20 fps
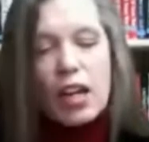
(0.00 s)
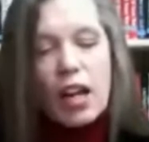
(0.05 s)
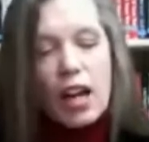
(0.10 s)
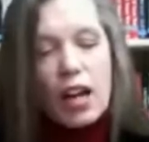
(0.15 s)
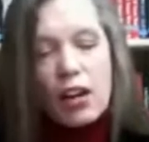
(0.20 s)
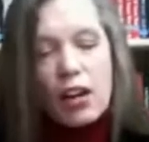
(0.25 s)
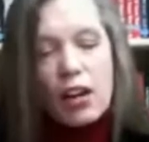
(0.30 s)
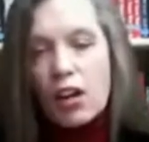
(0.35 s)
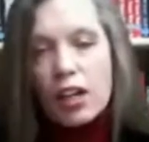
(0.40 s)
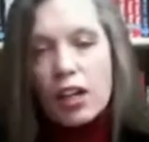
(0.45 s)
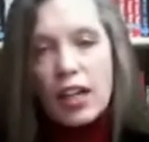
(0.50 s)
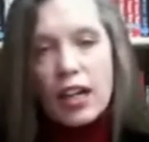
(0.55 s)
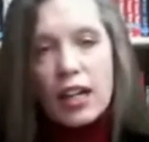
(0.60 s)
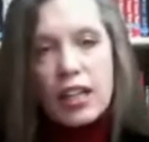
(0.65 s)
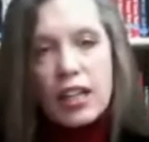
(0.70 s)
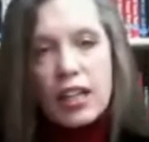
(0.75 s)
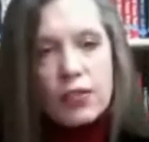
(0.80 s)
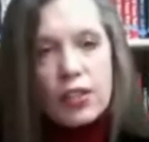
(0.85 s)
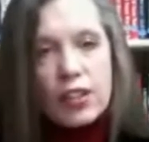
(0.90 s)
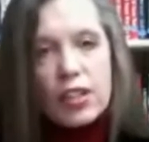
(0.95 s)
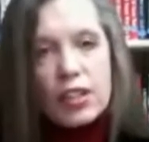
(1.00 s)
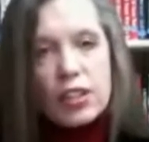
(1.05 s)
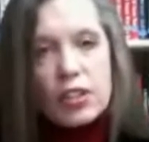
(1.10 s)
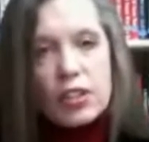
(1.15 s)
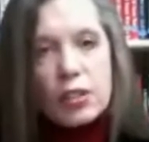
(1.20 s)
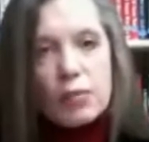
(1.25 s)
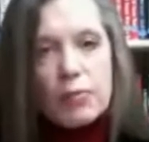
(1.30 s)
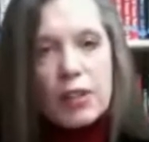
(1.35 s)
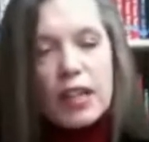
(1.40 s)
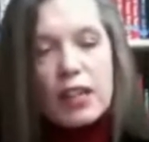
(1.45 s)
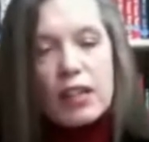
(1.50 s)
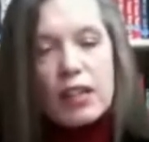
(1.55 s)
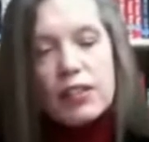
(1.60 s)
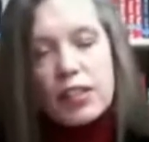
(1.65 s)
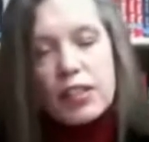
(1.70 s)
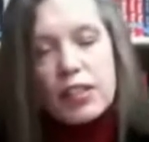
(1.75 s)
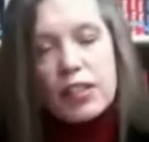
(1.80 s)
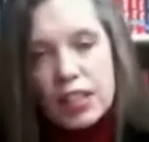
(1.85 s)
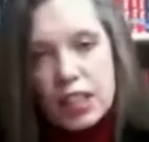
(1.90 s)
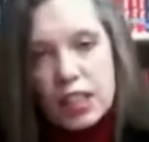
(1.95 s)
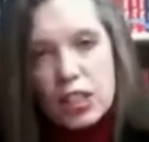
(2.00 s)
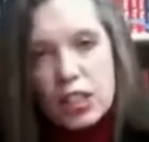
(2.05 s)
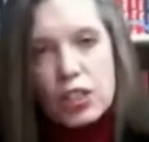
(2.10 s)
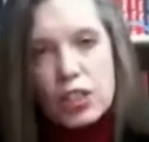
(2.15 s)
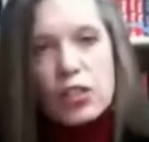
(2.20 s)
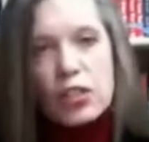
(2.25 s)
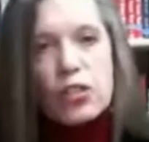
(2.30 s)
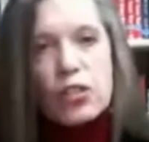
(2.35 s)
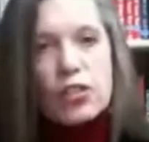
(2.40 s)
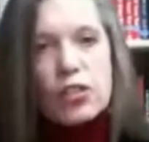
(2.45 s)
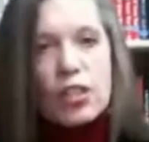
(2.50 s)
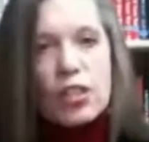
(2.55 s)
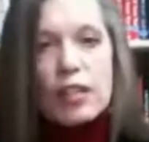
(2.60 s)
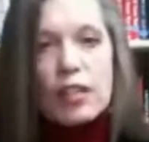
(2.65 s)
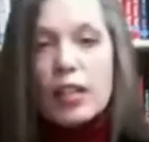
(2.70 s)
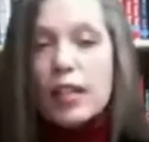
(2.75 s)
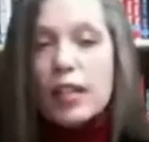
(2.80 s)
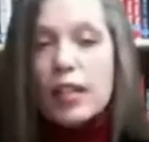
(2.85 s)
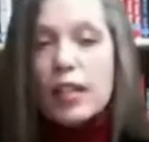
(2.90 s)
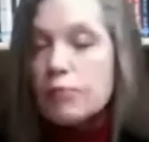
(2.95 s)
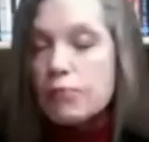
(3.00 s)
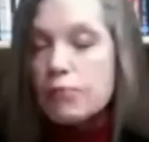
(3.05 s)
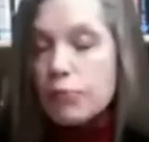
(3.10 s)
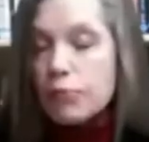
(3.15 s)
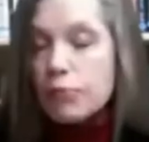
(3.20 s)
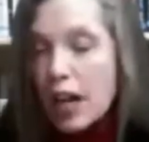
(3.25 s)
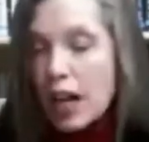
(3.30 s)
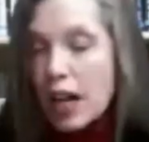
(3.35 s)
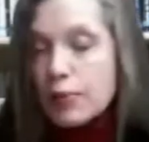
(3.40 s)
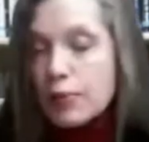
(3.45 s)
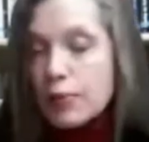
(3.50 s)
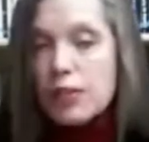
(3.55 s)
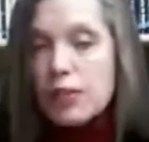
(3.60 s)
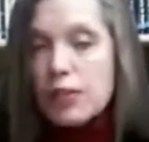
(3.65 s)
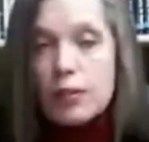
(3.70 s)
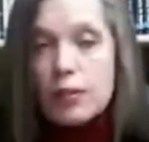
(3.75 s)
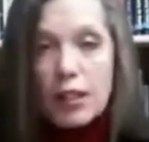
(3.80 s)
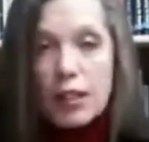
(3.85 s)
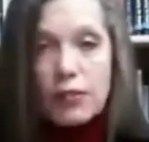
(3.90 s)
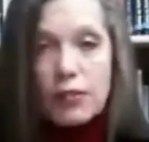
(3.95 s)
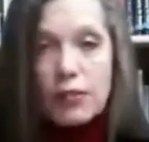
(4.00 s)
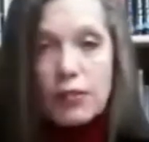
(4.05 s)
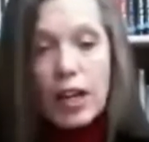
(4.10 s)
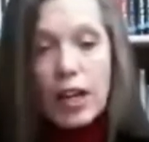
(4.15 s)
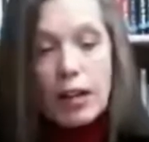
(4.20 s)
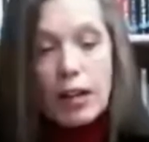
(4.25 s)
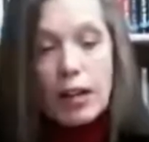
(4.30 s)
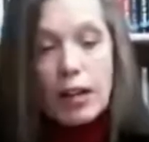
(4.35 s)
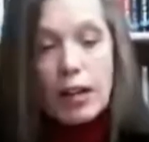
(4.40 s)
and all kinds of things about the teachers and perhaps even about the families.